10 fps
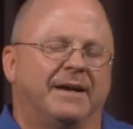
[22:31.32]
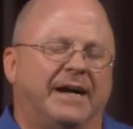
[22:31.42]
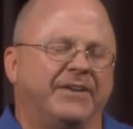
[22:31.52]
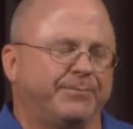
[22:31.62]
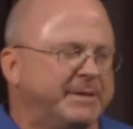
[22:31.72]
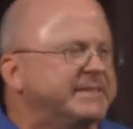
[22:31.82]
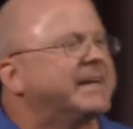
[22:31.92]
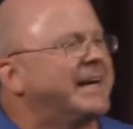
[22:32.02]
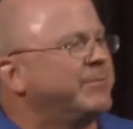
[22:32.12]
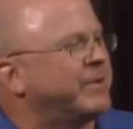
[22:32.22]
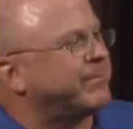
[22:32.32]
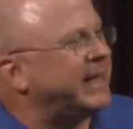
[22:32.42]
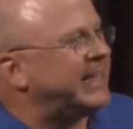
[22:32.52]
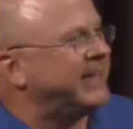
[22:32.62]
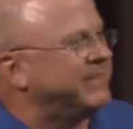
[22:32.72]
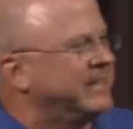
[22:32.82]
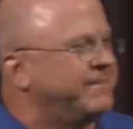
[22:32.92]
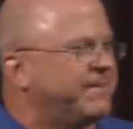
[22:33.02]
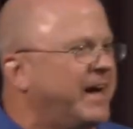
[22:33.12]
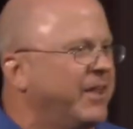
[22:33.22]
I spent time with my Heavenly
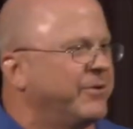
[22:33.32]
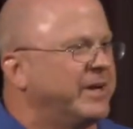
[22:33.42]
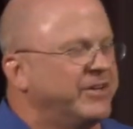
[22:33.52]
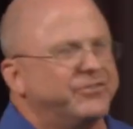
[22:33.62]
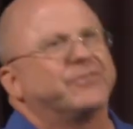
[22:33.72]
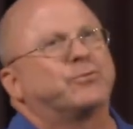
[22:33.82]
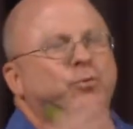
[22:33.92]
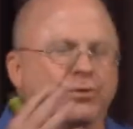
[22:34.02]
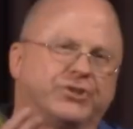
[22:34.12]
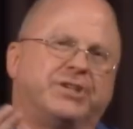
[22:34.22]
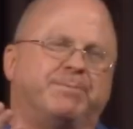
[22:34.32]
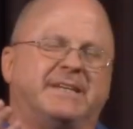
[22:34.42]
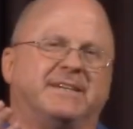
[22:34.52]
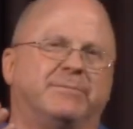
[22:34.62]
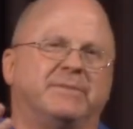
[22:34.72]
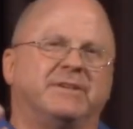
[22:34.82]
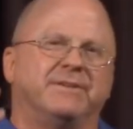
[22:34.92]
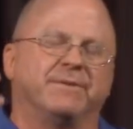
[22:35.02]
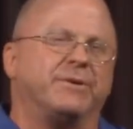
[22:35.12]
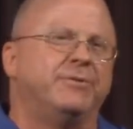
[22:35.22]
Father and just worshiped him
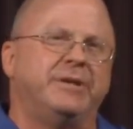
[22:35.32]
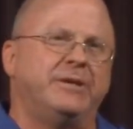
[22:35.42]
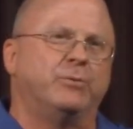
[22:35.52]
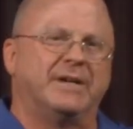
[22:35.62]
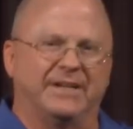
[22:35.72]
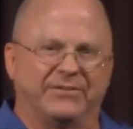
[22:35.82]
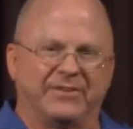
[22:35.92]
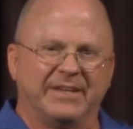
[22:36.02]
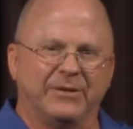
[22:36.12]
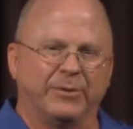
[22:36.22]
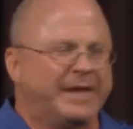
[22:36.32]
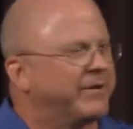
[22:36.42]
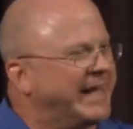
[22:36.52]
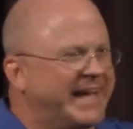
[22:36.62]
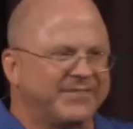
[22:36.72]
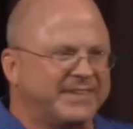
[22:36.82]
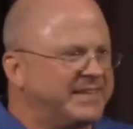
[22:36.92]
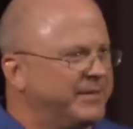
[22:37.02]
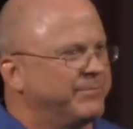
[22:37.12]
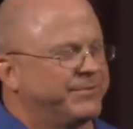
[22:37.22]
for who he was without
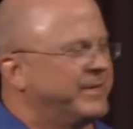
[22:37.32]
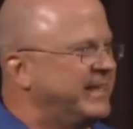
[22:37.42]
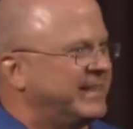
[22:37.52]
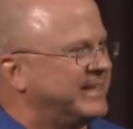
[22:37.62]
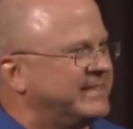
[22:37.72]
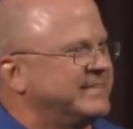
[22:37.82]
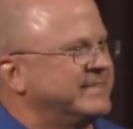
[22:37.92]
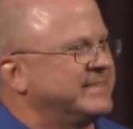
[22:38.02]
asking him for anything?